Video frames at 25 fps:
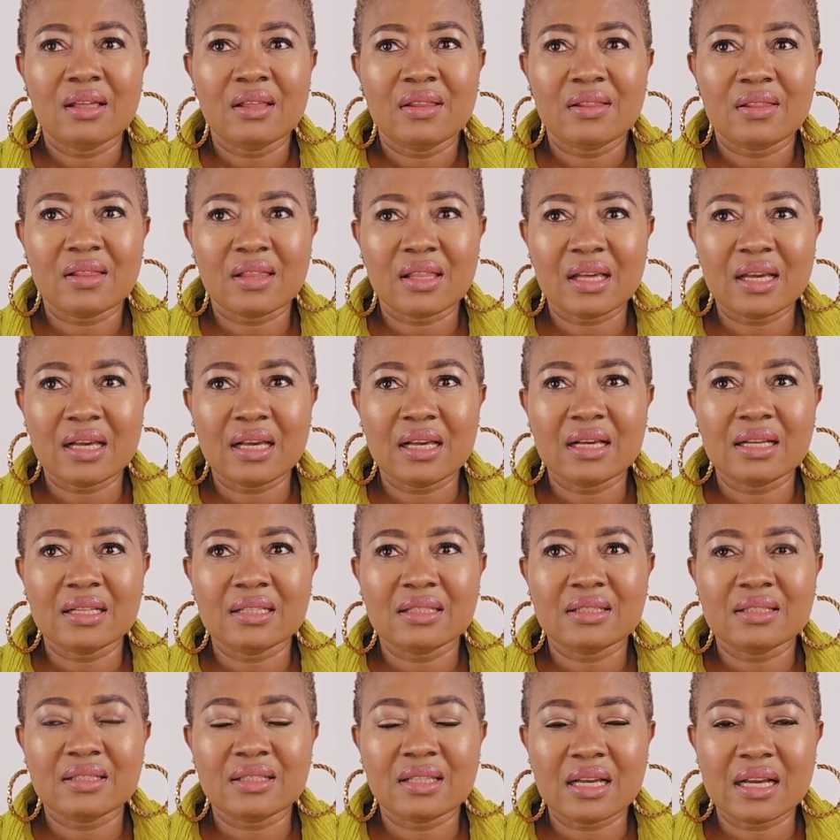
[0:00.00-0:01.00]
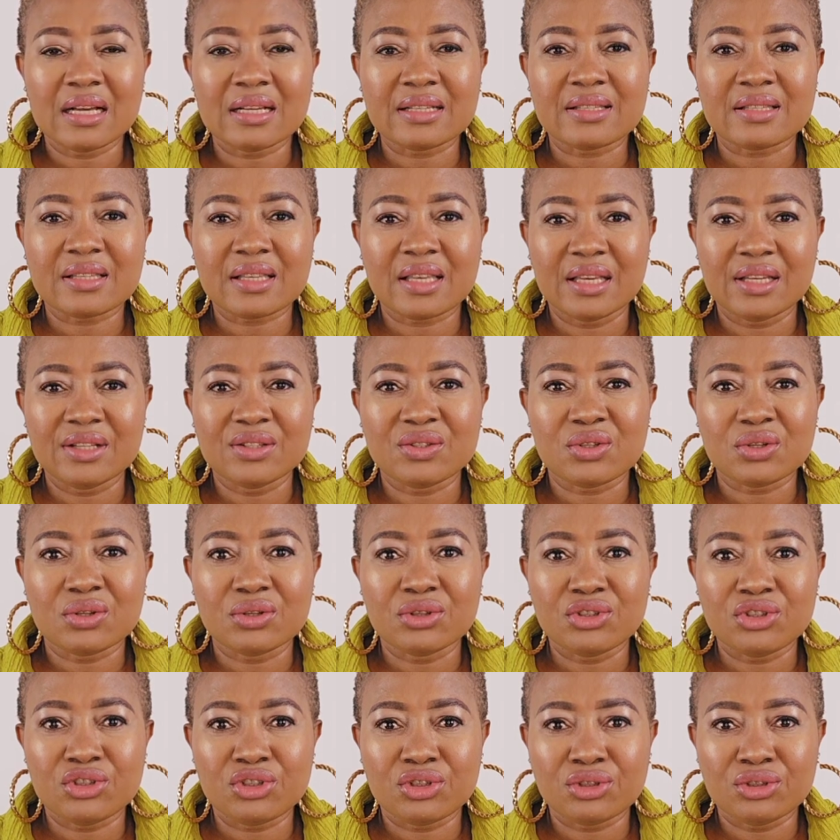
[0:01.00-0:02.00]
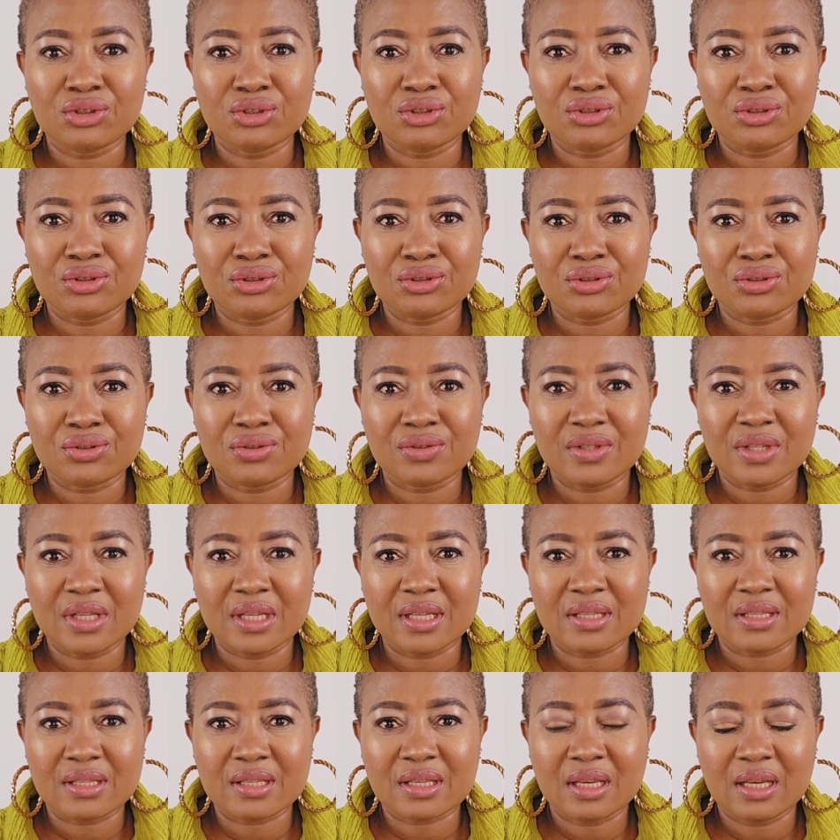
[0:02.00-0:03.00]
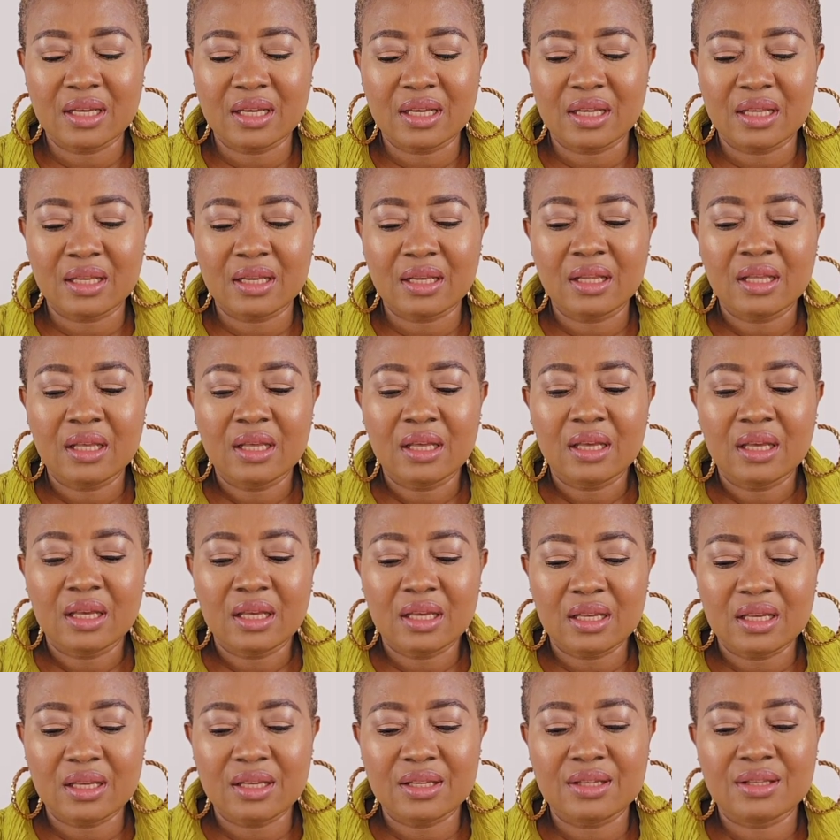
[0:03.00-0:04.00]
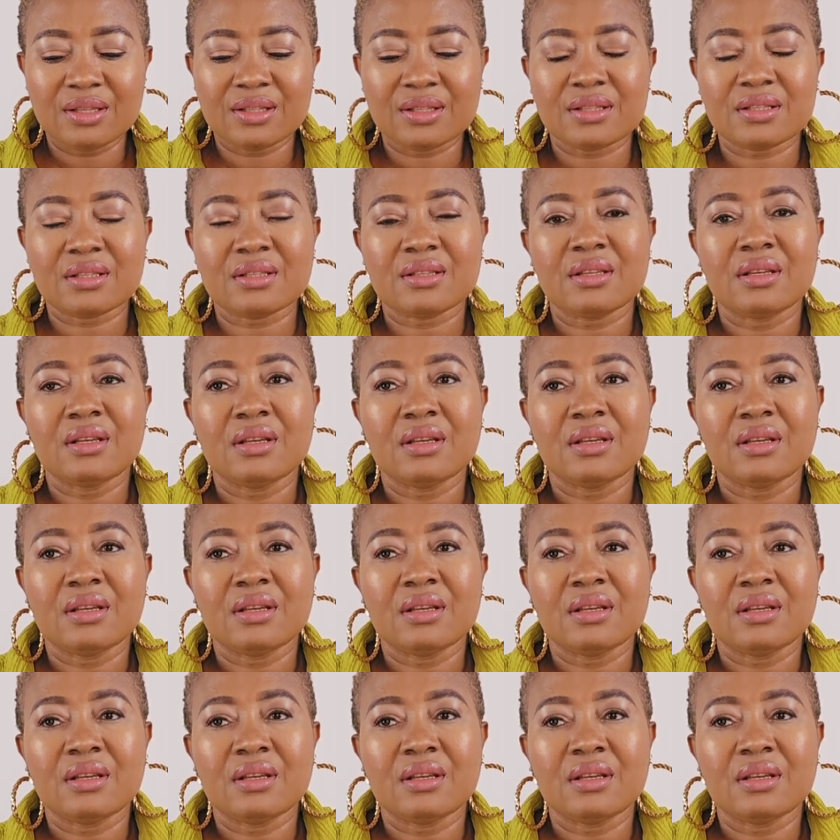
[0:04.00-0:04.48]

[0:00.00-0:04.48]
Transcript: that skin tone shouldn't do to their skin is